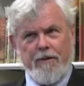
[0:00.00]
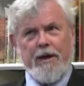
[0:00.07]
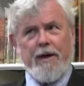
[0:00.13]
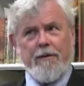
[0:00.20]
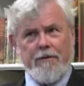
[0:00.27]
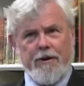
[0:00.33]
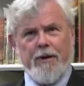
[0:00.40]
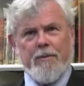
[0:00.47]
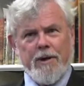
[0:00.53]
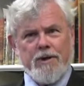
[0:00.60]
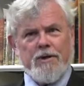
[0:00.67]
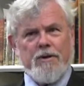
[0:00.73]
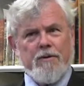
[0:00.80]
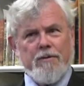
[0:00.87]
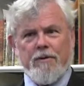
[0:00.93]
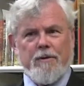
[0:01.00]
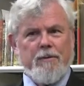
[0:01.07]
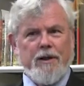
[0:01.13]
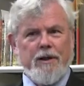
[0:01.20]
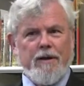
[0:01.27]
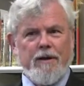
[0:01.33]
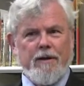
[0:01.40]
Well, very much so. I
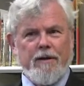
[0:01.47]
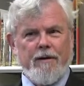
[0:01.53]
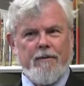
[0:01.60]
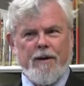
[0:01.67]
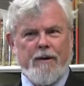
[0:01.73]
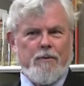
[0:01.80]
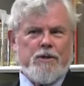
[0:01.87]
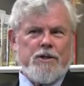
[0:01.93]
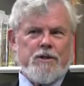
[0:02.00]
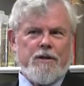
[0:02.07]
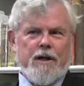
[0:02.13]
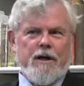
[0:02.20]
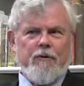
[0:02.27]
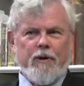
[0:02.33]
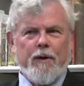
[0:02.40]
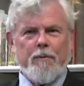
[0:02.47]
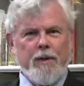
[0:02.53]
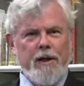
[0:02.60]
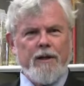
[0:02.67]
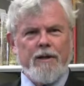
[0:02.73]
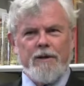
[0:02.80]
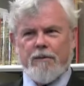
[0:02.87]
mean, uh, it was, you know, it
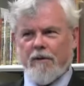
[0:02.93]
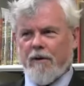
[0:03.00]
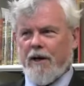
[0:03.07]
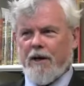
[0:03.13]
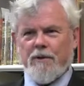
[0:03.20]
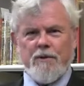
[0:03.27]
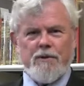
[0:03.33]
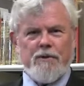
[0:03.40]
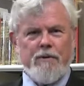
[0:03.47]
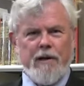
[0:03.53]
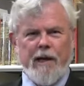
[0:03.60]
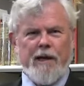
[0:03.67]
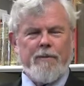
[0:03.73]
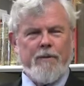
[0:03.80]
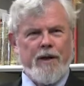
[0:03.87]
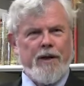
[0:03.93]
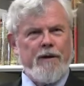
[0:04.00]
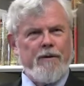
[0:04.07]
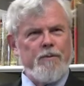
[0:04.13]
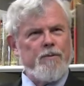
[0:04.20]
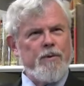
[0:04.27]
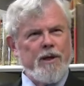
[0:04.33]
appealed to a graduate student like me
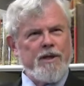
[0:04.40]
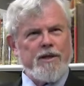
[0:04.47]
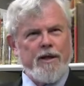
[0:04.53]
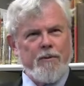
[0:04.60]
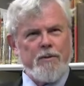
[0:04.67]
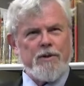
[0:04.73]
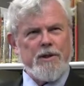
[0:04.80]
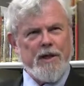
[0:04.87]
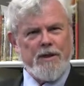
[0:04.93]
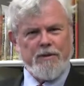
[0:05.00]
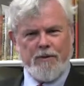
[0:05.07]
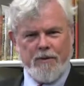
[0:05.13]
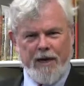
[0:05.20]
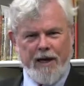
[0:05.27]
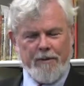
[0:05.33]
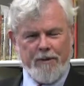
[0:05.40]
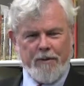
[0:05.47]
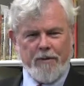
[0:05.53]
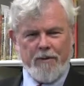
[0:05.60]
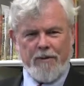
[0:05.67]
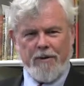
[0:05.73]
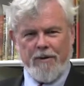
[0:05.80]
who basically was not too happy
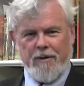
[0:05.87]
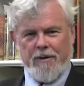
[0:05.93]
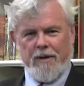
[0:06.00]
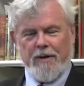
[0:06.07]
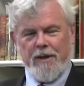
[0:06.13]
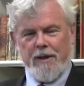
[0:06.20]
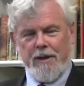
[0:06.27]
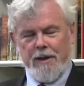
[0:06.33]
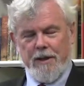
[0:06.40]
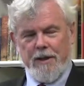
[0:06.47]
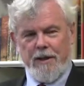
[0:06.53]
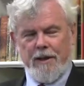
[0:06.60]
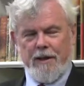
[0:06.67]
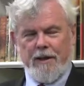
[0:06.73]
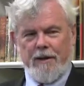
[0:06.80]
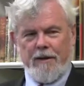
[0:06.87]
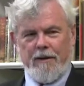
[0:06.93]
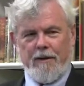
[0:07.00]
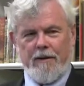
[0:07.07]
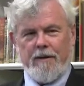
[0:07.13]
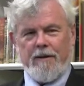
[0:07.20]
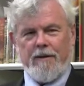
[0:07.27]
with the,
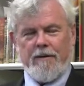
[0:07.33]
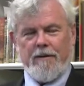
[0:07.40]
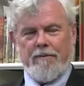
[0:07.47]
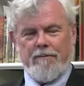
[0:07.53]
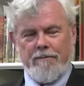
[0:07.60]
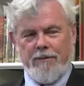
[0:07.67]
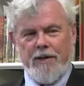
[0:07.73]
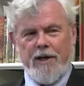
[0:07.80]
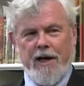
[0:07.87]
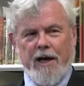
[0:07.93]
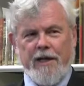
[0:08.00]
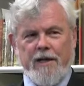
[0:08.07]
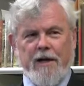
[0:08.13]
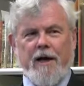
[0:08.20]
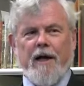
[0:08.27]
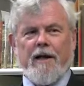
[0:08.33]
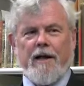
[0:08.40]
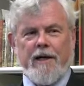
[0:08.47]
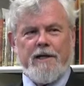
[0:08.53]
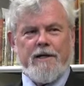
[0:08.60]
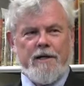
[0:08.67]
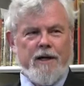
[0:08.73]
uh, the ide
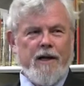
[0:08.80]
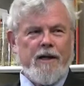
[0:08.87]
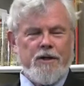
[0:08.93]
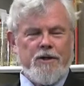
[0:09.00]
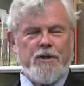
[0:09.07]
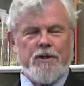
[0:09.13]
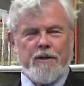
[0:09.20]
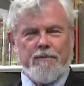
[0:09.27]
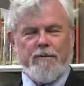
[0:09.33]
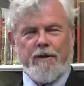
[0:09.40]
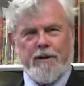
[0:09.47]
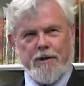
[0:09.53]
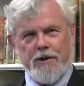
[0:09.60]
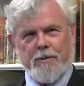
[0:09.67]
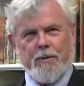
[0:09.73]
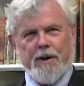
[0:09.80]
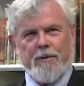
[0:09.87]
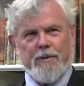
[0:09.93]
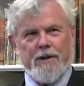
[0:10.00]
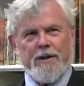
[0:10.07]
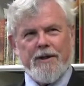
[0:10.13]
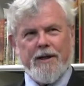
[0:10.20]
ideology of the English
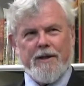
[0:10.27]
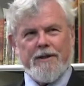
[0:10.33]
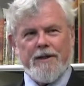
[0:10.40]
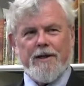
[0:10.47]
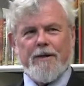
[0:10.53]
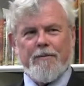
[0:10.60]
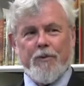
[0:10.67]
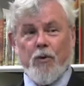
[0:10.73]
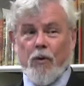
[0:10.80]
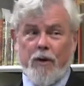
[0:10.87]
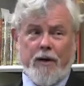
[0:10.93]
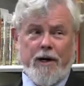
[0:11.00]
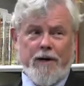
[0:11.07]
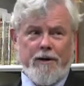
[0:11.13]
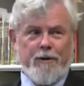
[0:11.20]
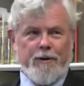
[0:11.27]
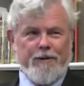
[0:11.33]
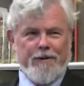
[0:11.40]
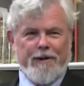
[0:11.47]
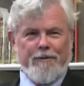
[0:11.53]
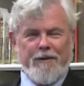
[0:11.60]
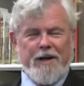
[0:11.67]
department at that right. time, or, any, or
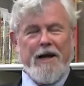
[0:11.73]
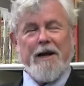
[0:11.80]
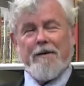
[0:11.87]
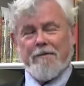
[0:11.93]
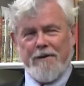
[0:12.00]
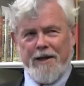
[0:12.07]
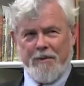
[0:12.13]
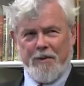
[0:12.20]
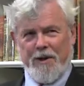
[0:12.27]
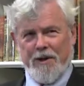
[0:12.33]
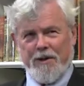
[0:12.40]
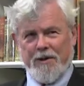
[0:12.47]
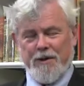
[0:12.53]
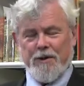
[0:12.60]
even that, that Right. Matter.